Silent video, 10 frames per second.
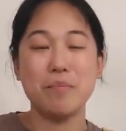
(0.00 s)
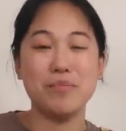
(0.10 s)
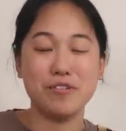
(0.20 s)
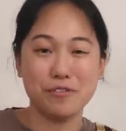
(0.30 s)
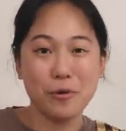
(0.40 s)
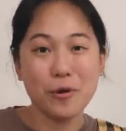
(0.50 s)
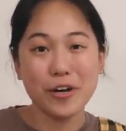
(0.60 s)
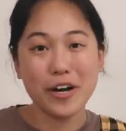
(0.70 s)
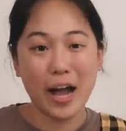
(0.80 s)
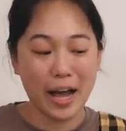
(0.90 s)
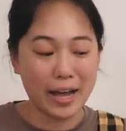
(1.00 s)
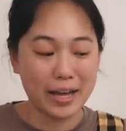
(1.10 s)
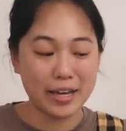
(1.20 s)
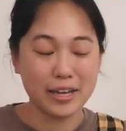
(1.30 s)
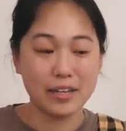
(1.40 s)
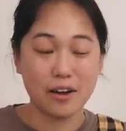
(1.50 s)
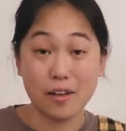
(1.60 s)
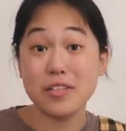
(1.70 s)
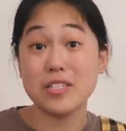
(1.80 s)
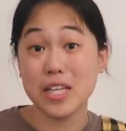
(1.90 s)
before I
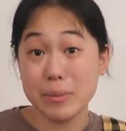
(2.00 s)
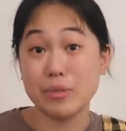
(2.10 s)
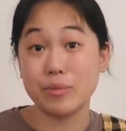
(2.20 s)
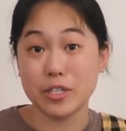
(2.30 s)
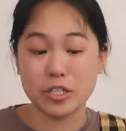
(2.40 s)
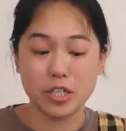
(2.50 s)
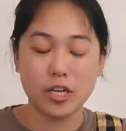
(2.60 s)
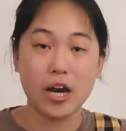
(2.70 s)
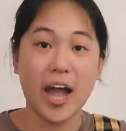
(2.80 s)
got this label printer,